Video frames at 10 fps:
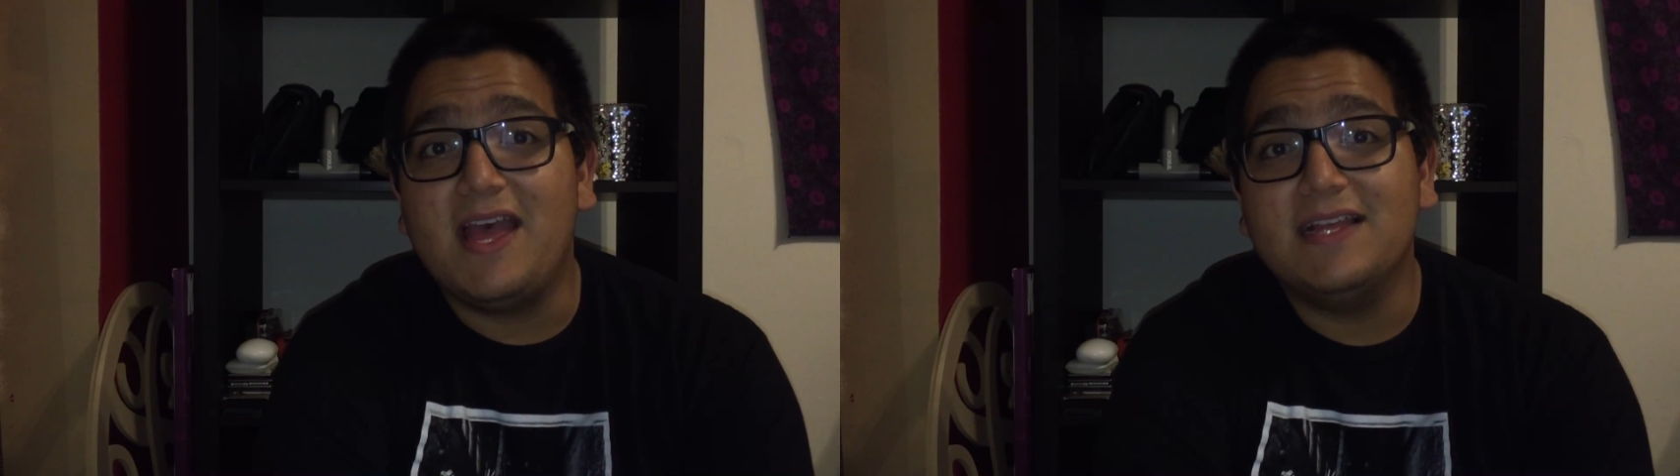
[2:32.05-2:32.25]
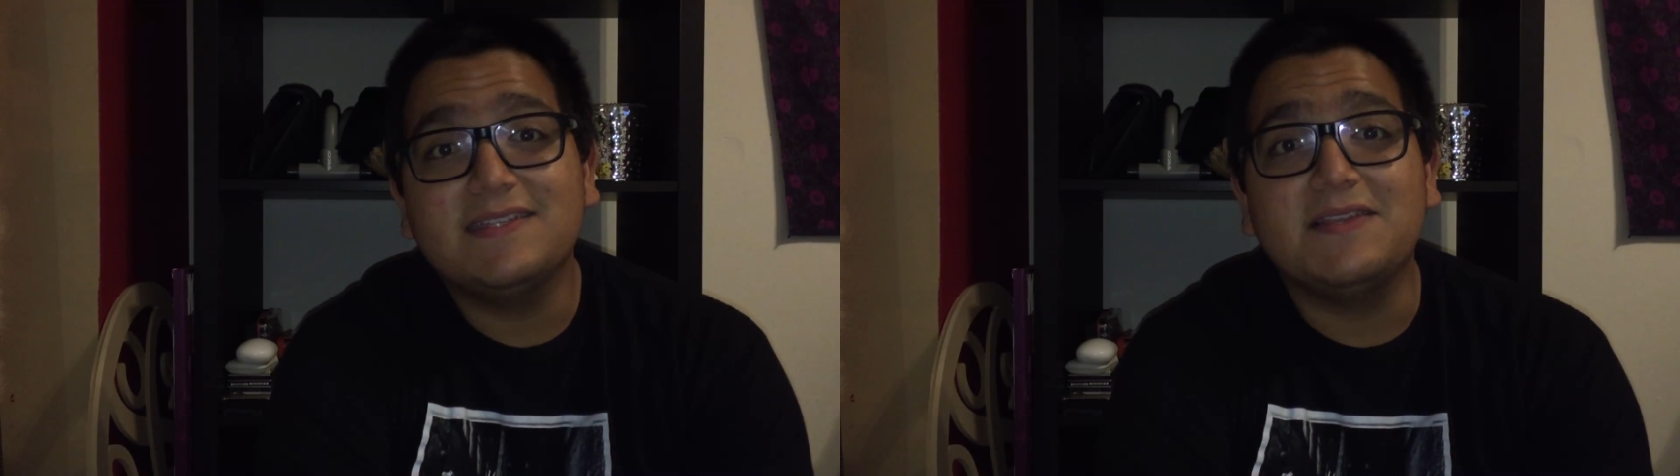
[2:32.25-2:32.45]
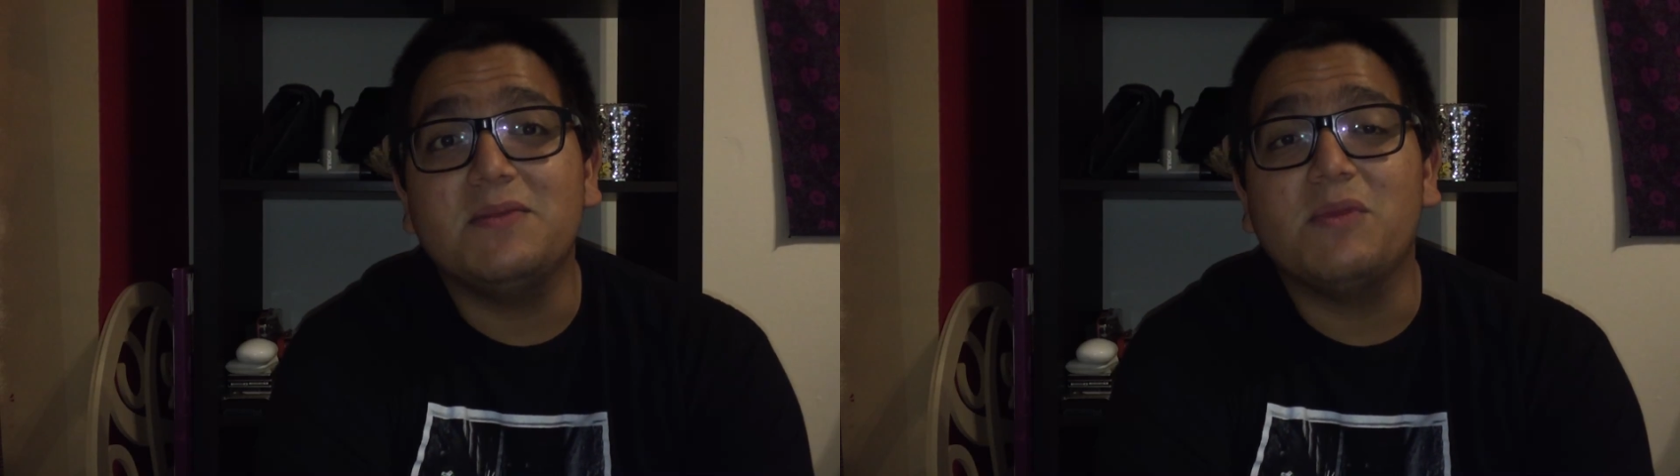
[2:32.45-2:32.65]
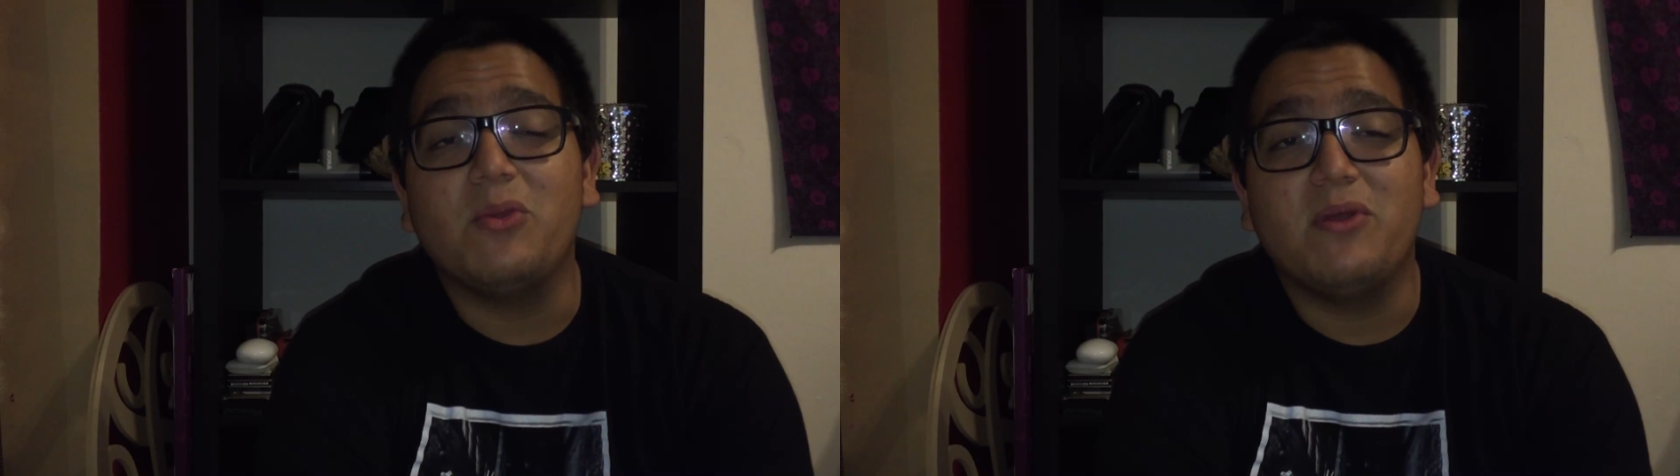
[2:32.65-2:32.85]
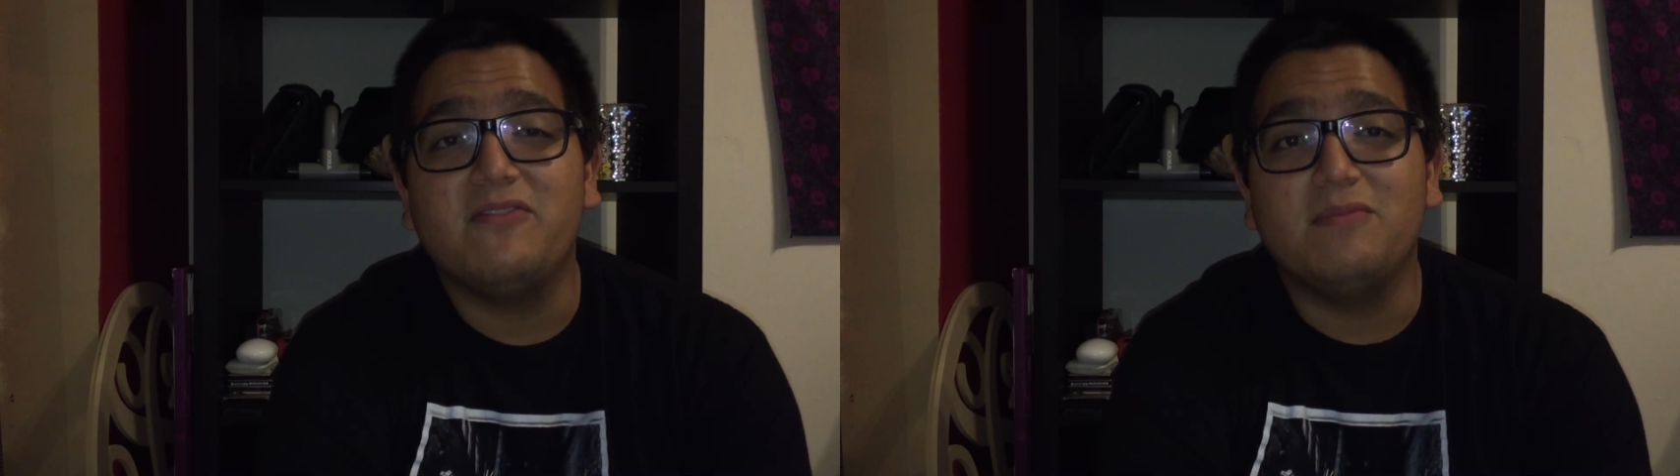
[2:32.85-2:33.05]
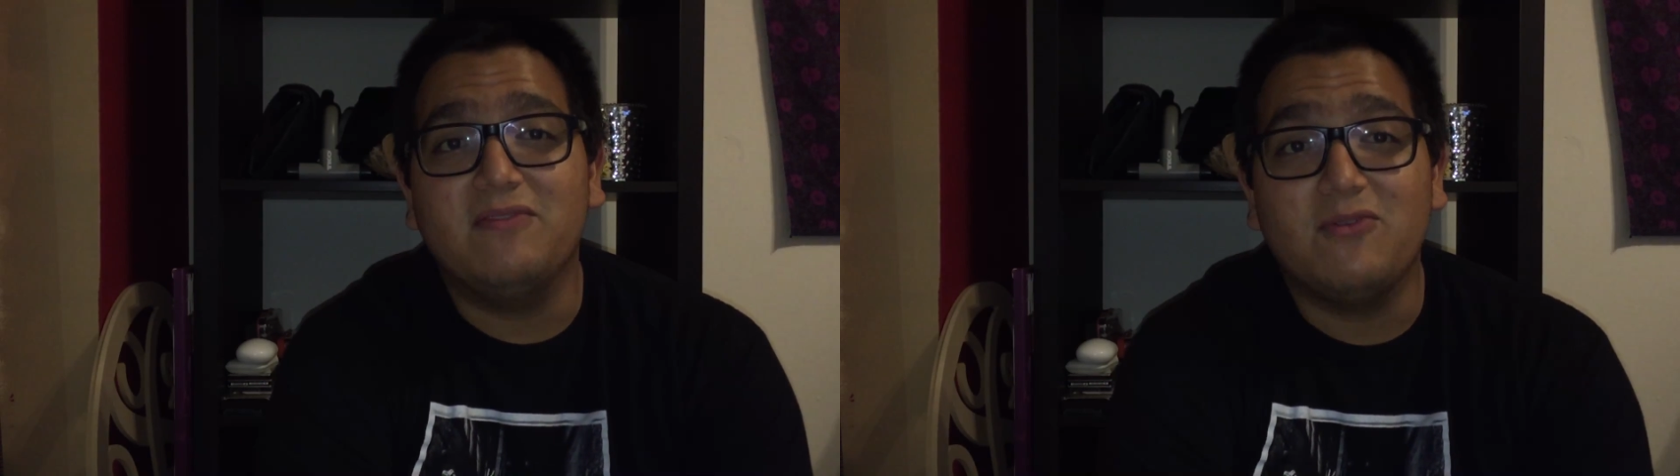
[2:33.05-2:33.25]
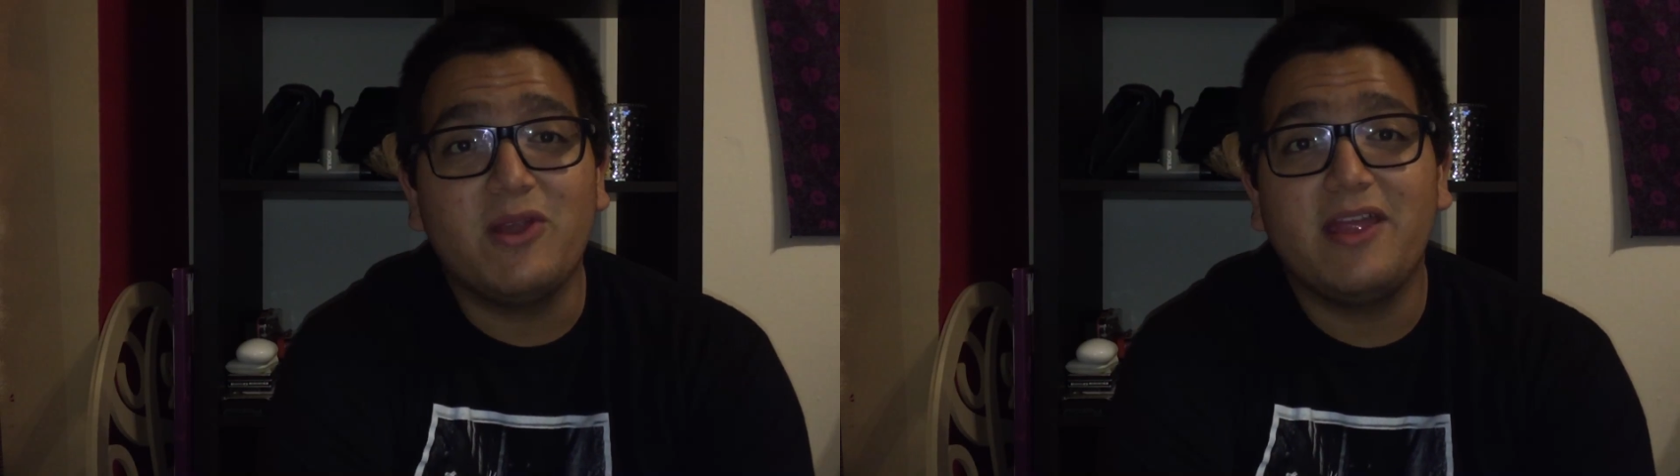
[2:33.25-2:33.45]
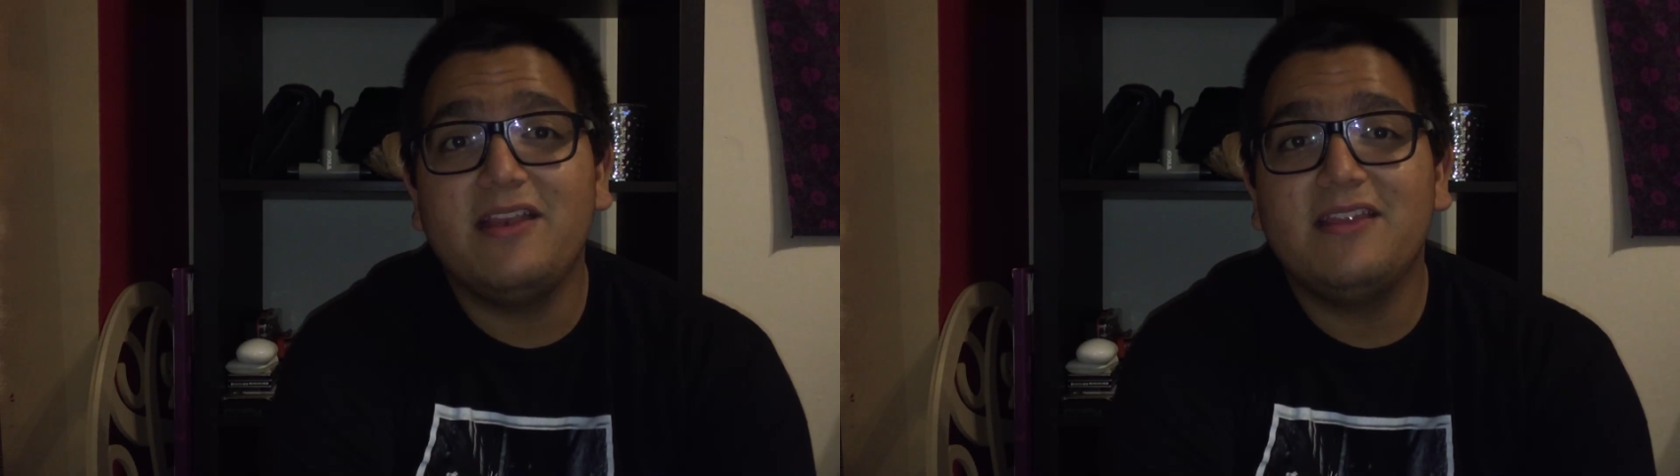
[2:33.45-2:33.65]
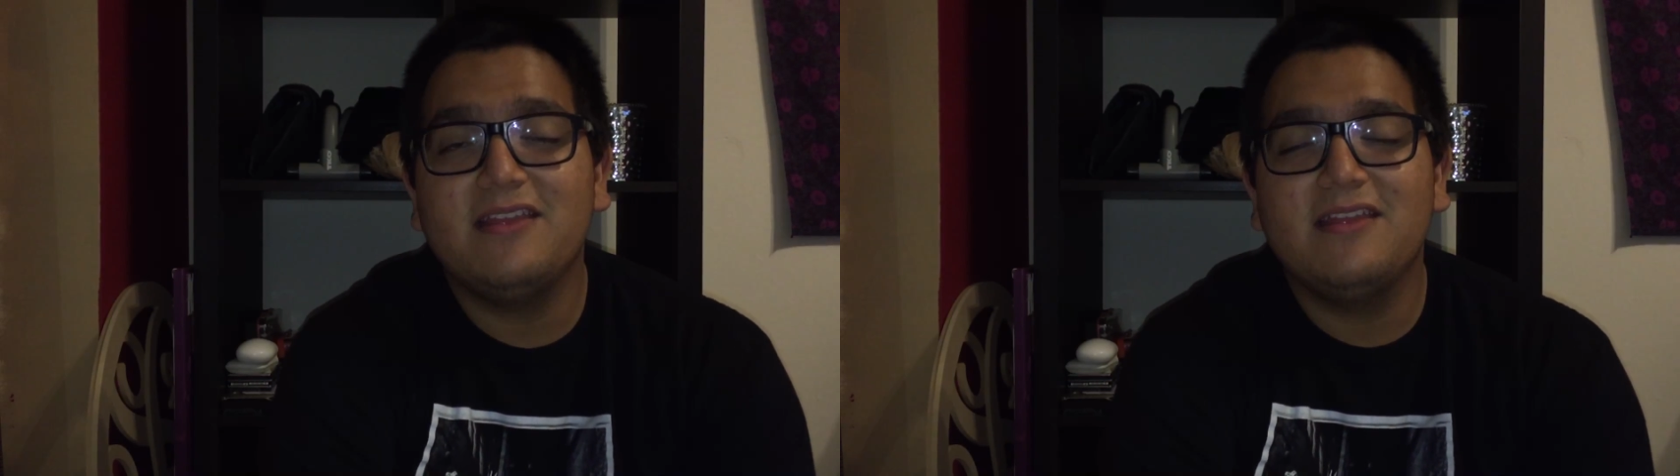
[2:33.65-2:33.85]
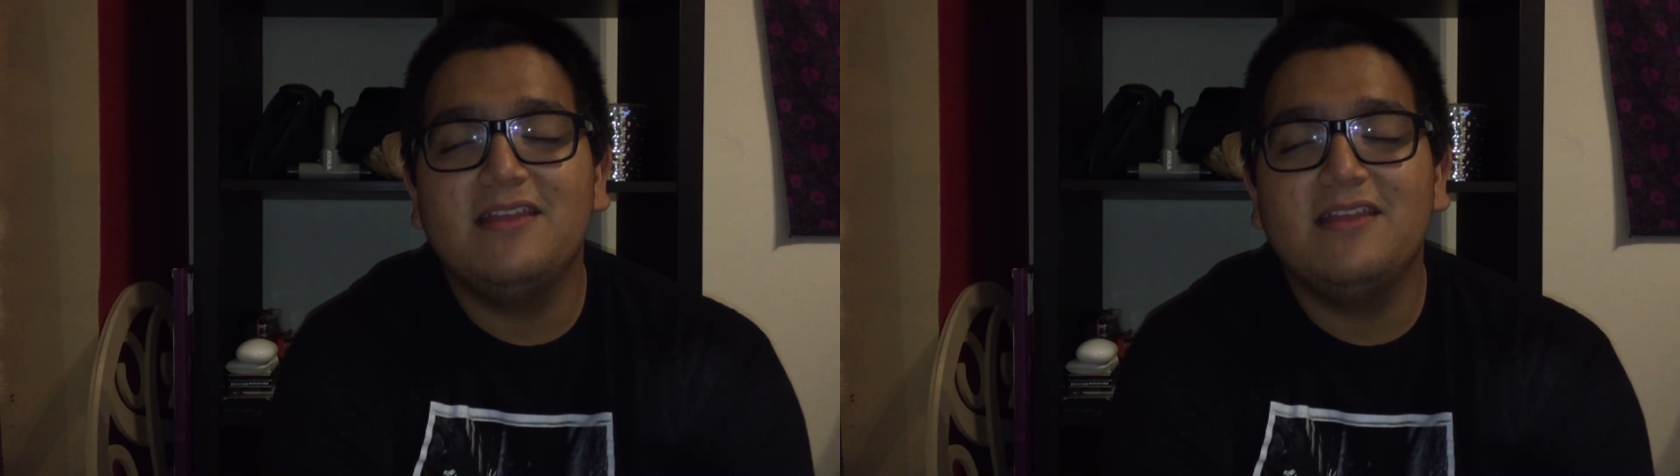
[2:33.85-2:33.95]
asking my wife beforehand.